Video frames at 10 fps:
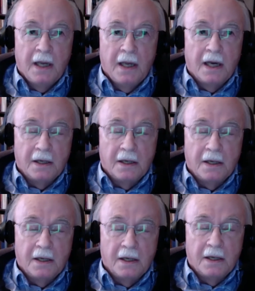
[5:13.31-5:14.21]
Uh,
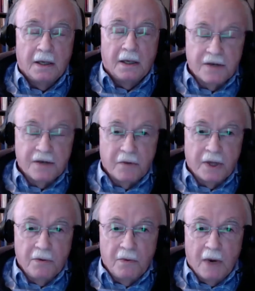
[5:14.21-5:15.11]
regardless of whether
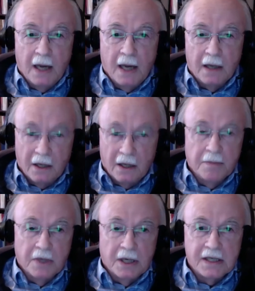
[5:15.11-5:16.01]
you
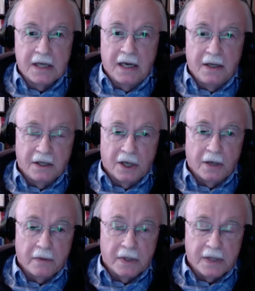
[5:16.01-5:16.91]
ultimately decide that
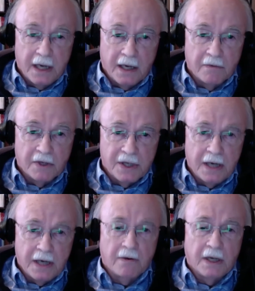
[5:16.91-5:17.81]
Shahristani was
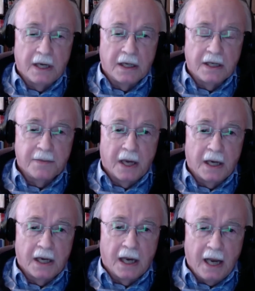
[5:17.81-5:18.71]
secretly an
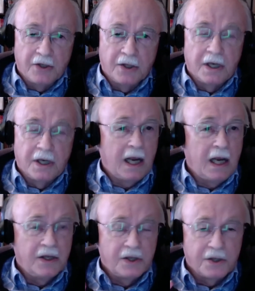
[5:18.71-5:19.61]
Ismaili agent,
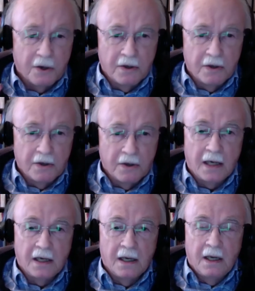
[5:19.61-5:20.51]
he certainly
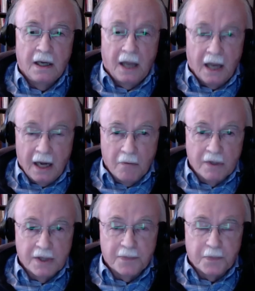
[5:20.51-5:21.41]
had, and he
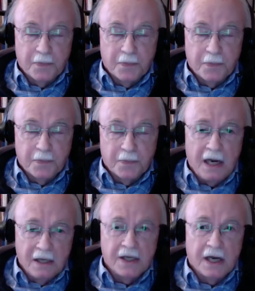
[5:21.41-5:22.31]
was privy
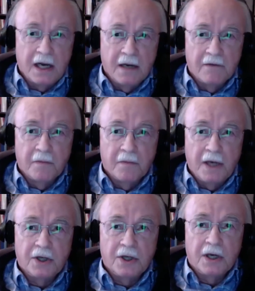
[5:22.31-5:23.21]
to inside
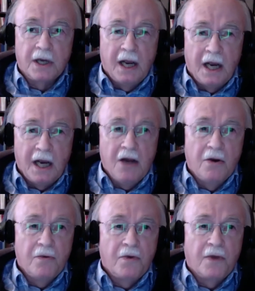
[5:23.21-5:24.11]
information. He
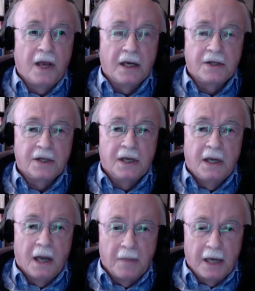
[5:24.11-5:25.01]
knew things
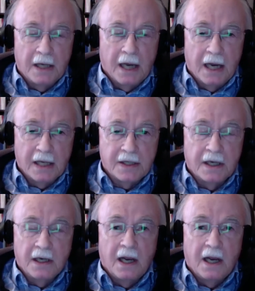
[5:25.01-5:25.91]
about
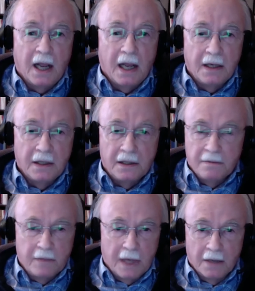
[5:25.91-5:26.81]
Hassan and
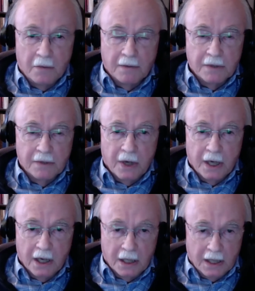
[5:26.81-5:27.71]
uh, what was
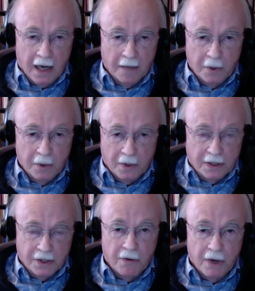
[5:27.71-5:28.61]
going on at Alamut
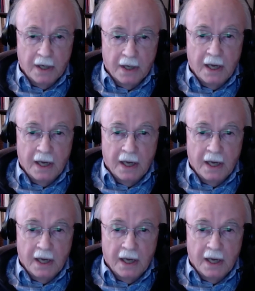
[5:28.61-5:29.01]
and so on